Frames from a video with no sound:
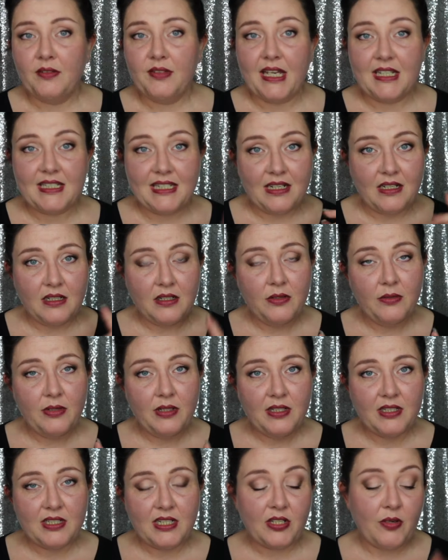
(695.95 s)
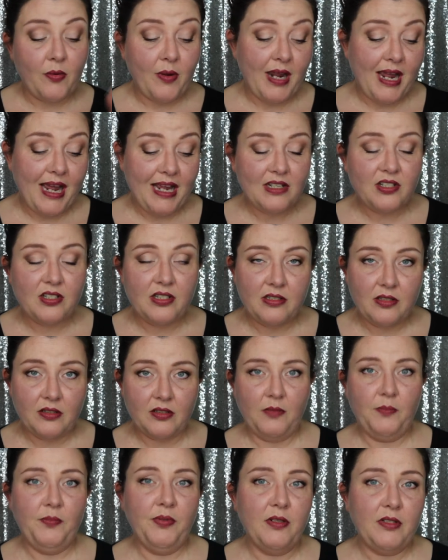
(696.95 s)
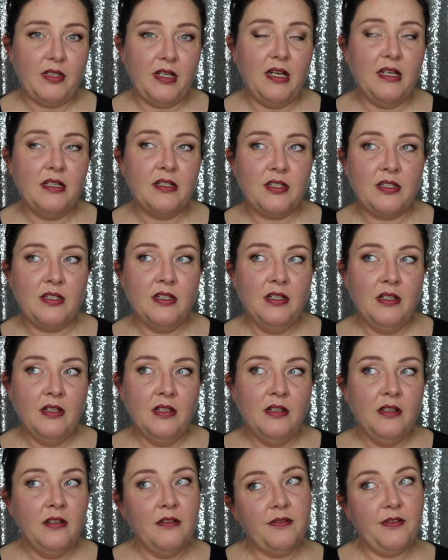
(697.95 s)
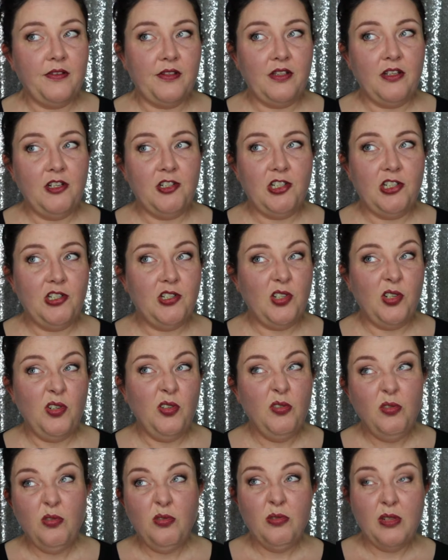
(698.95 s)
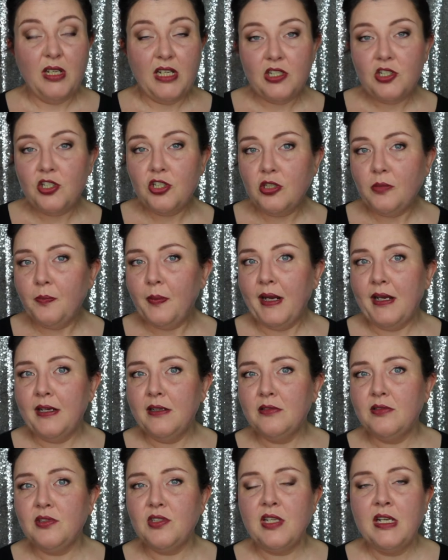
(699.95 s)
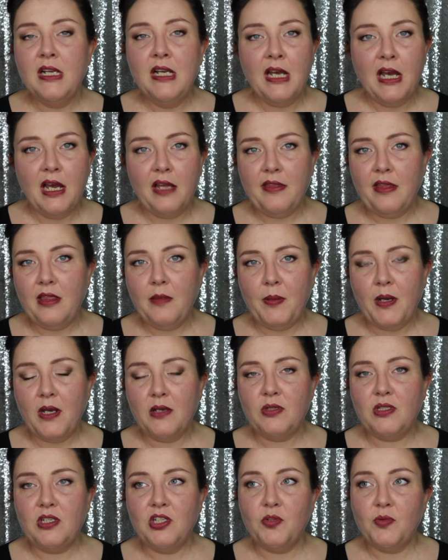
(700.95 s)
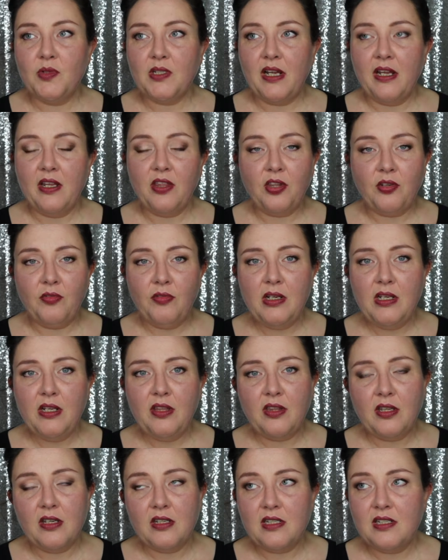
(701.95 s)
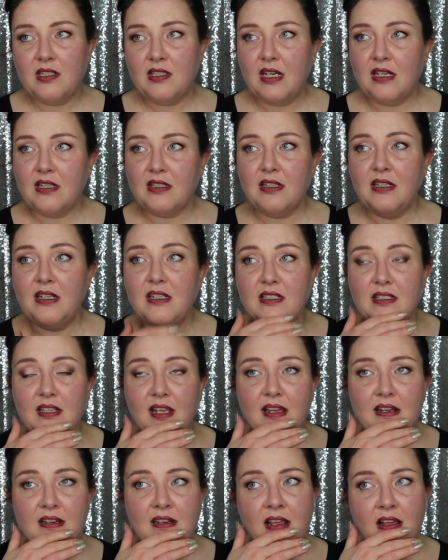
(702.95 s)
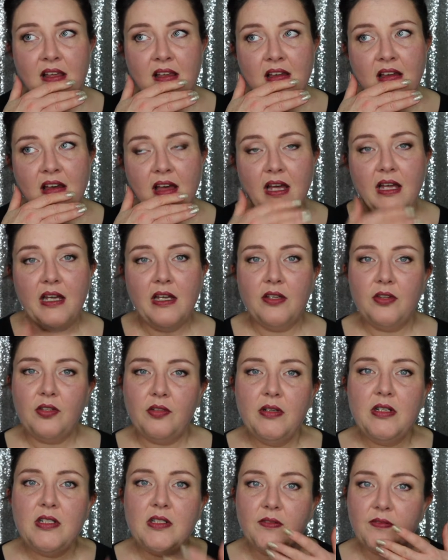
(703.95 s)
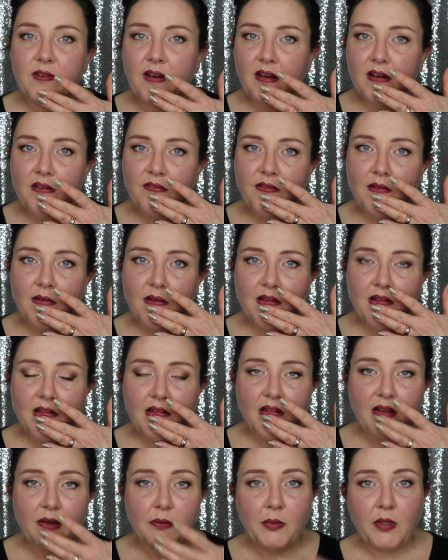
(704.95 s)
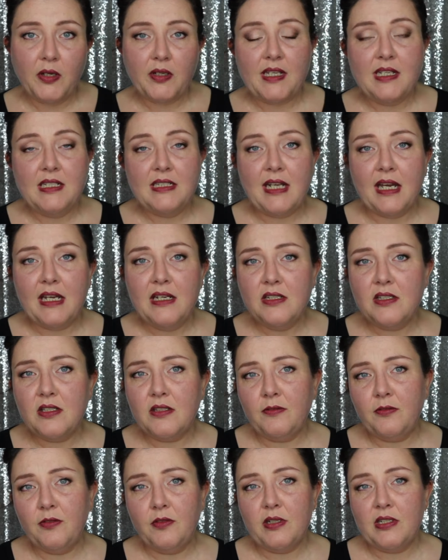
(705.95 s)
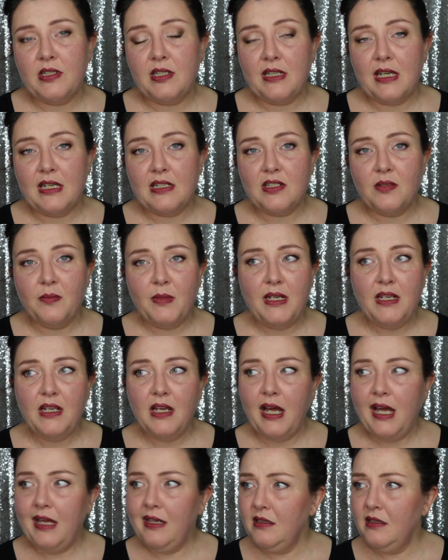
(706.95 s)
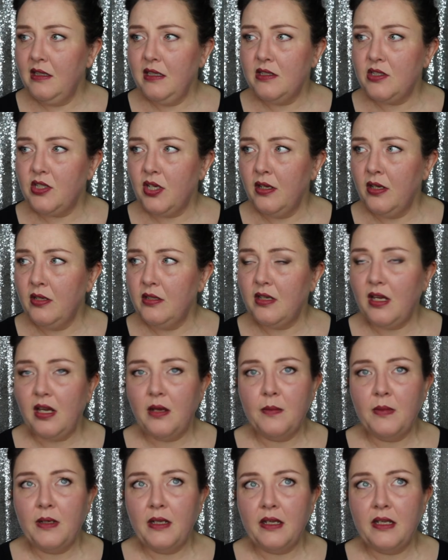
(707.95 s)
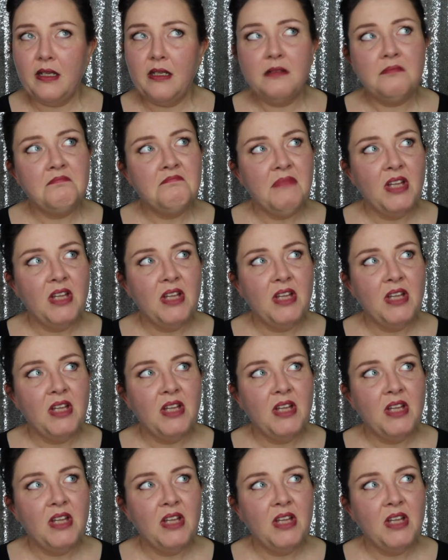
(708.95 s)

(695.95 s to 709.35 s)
That's including so I actually got the products for £32-ish, and then the postage was like £3.36, and it said 3 to 5 working days for it to get to me, and it turned up like,